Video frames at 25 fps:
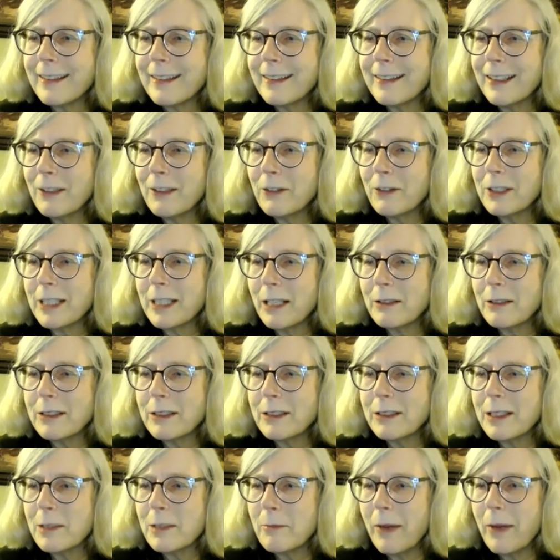I think we're down
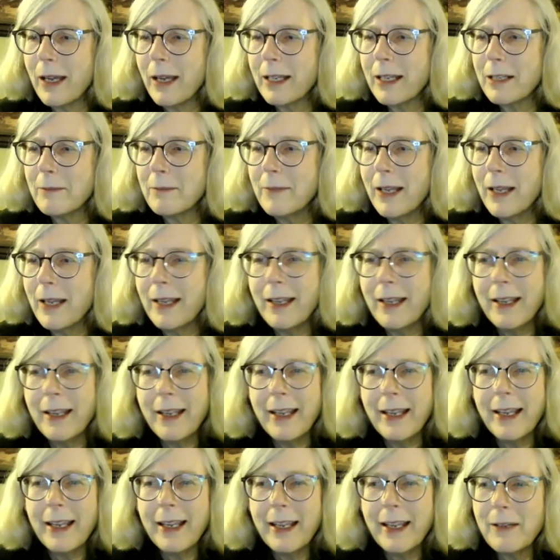to the bottom,
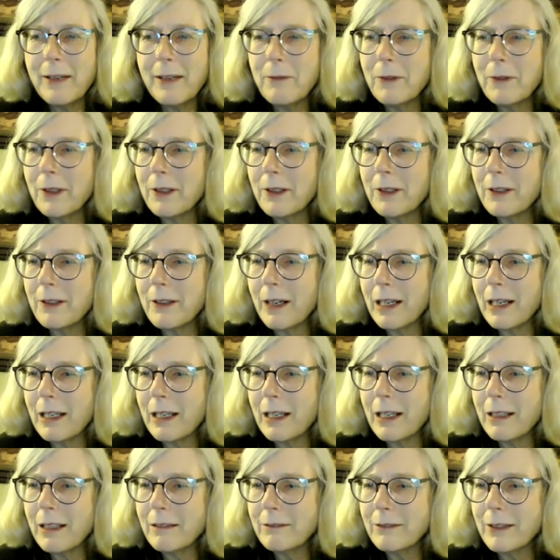and we're
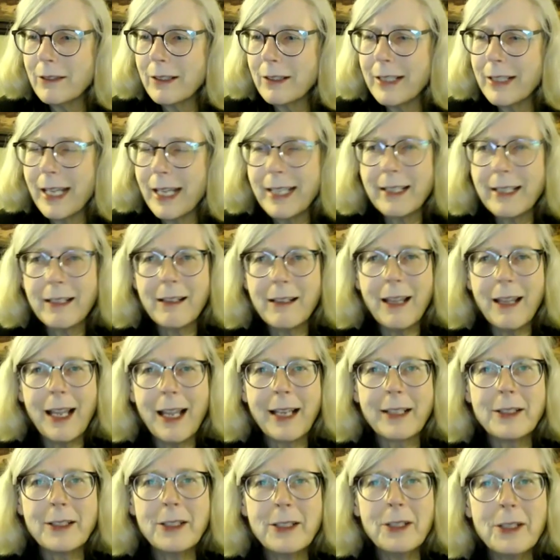uh, we're at nine
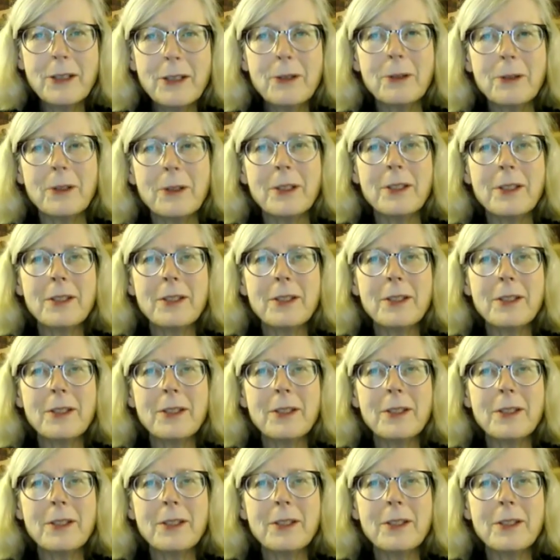o'clock too.